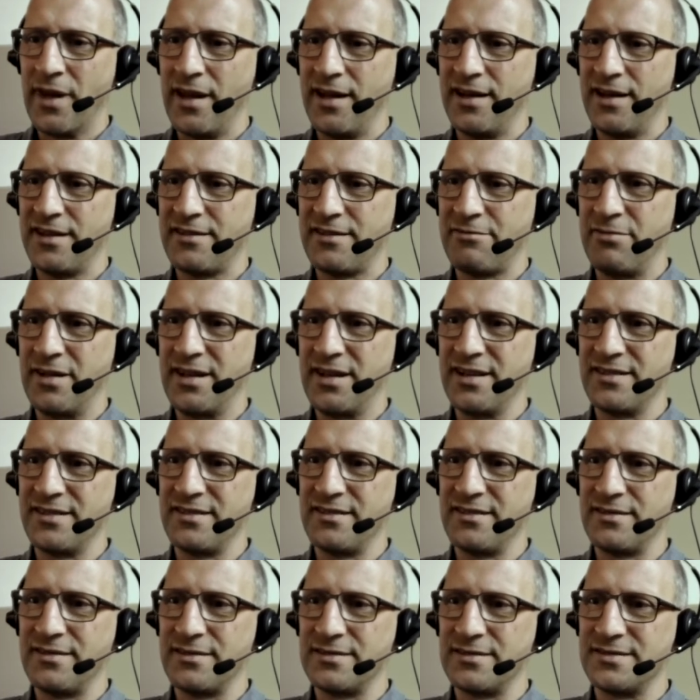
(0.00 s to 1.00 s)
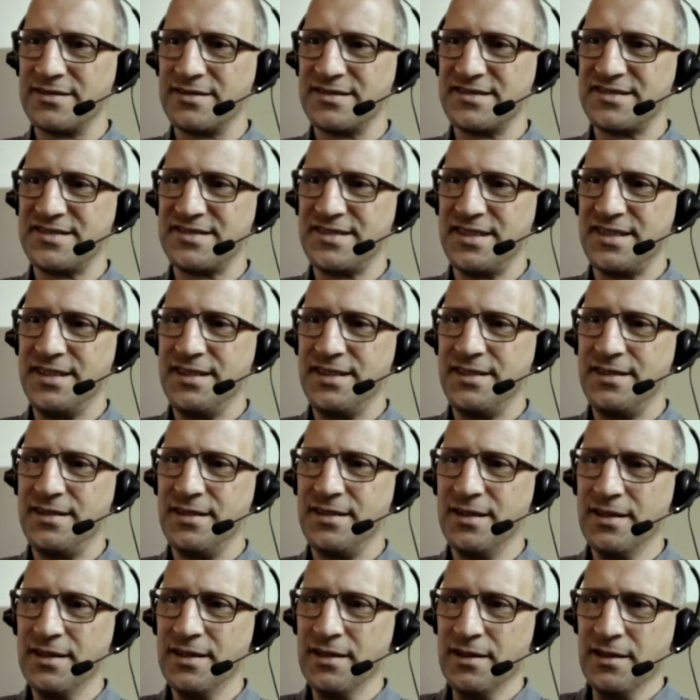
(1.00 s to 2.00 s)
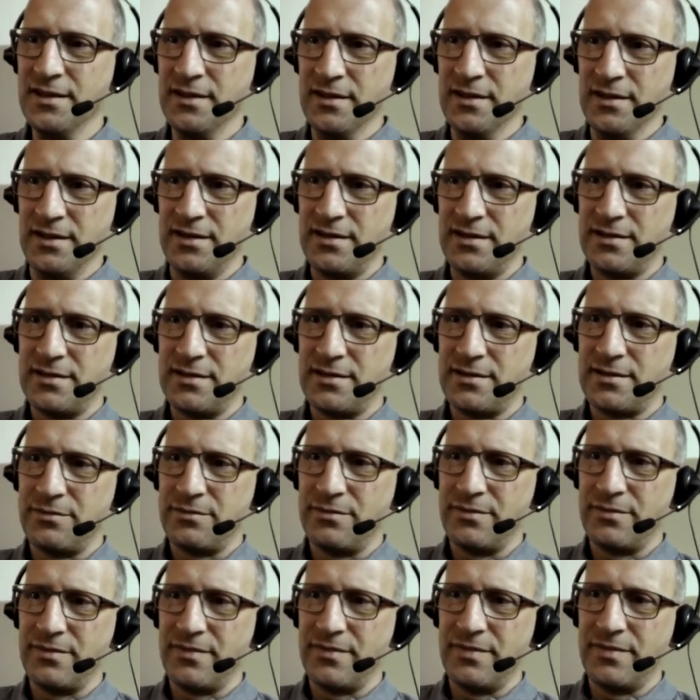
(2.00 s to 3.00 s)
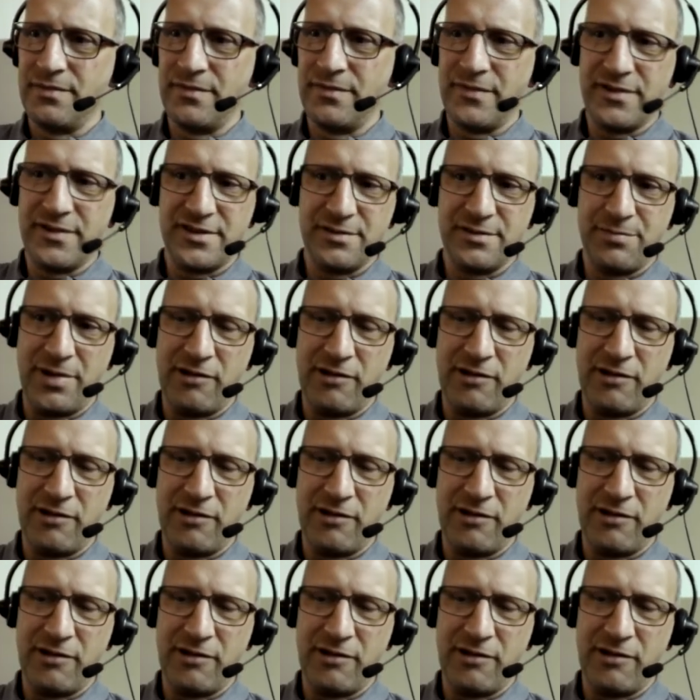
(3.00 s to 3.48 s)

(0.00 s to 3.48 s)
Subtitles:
As we can see, the